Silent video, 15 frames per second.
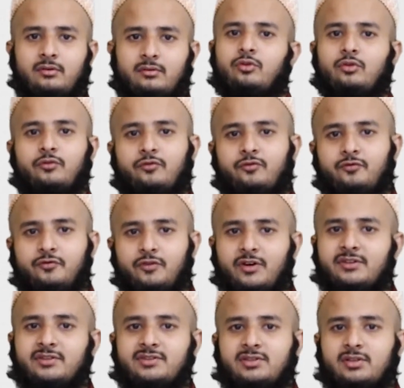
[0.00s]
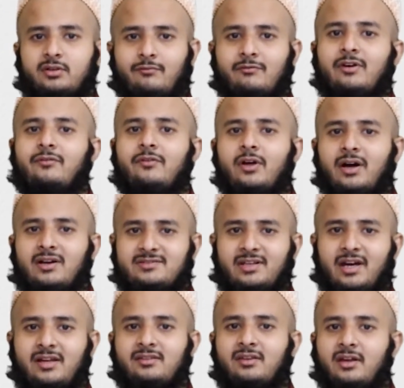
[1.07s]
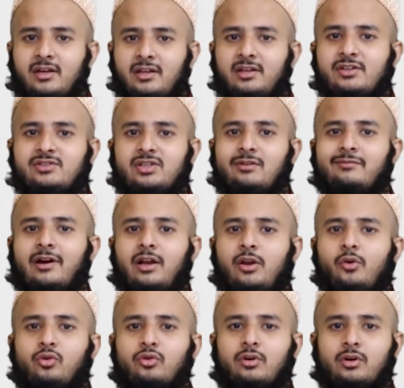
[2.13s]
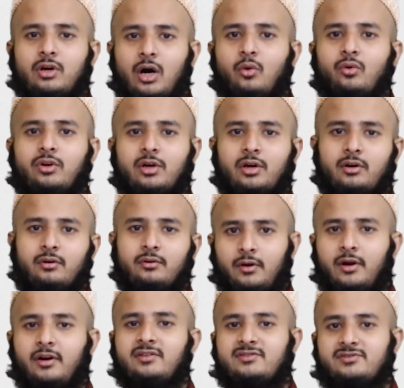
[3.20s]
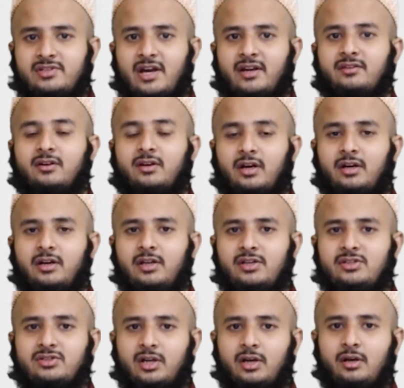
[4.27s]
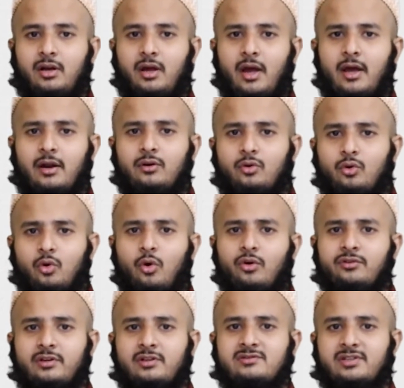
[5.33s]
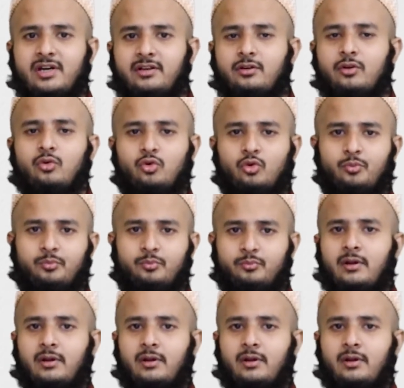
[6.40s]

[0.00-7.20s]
So first, when we assign the initial value to the counter, it's check the condition and goes inside the loop.